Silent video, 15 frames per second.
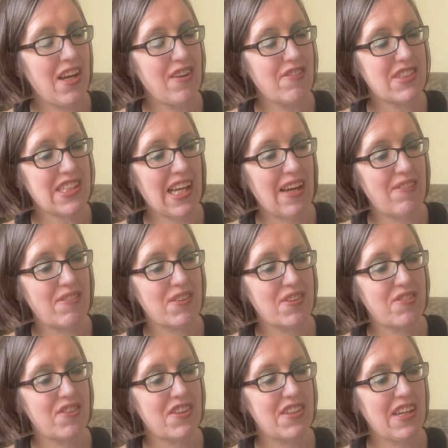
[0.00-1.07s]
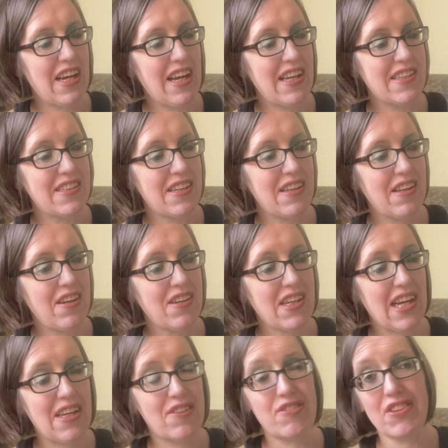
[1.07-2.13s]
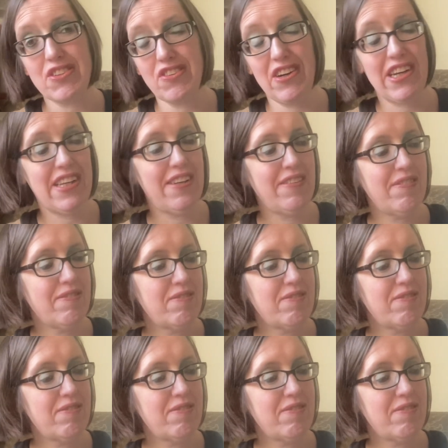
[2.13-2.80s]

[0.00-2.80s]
Over to Candleford, and Candleford Green.